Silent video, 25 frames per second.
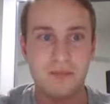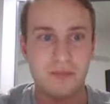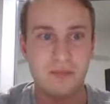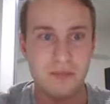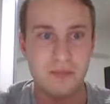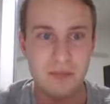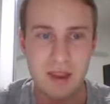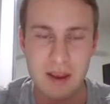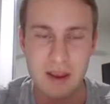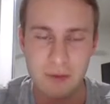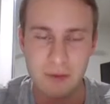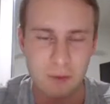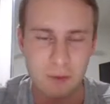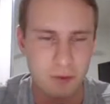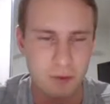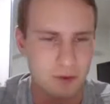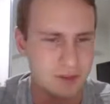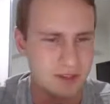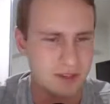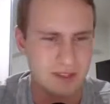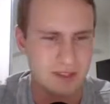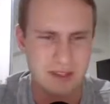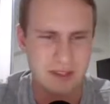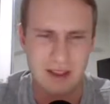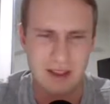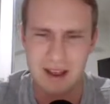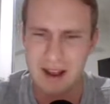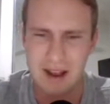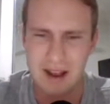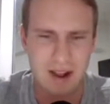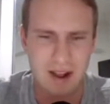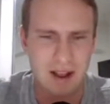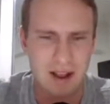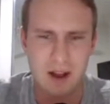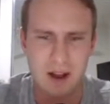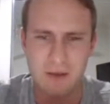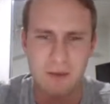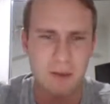it was, I
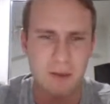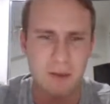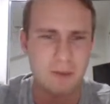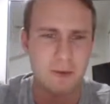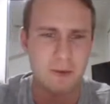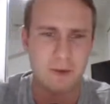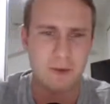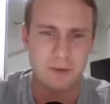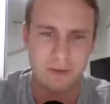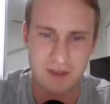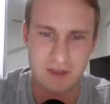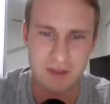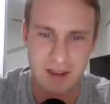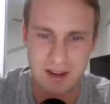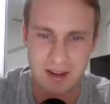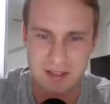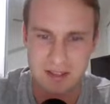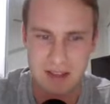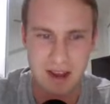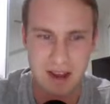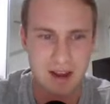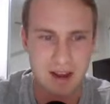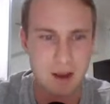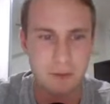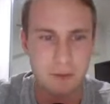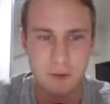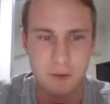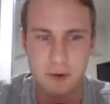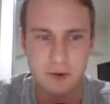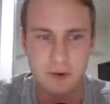can't remember the exact number.